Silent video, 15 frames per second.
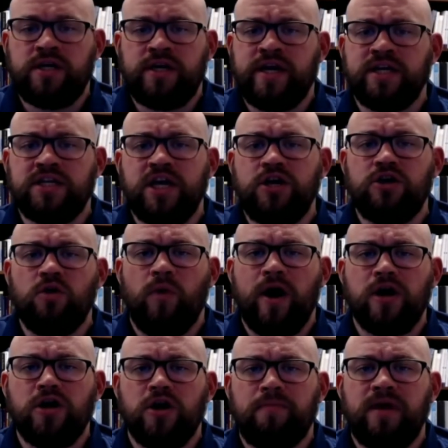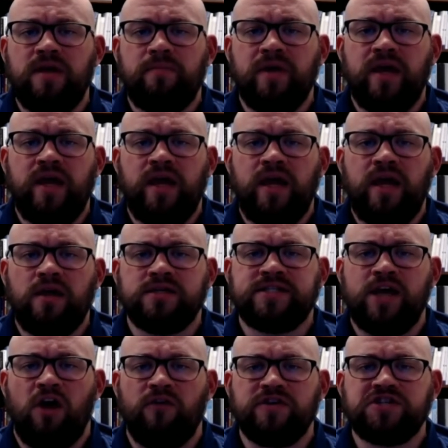continue to wear your PPE
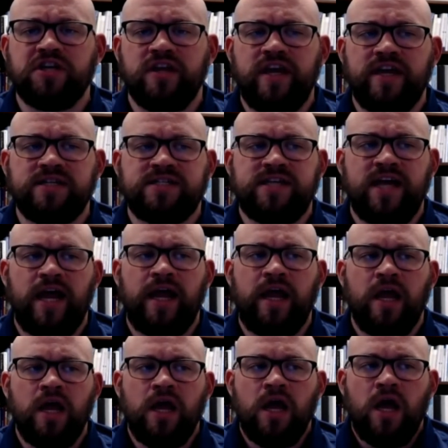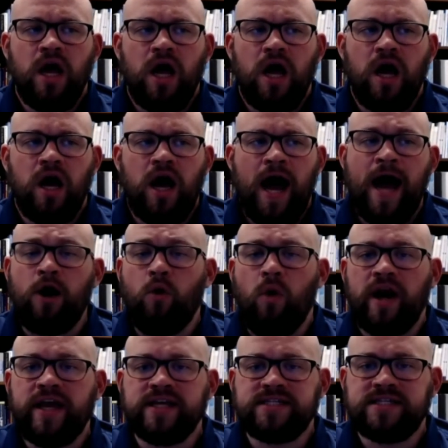selfishly and say, I don't
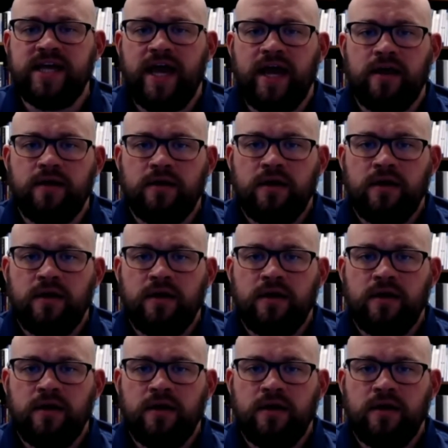want to get sick,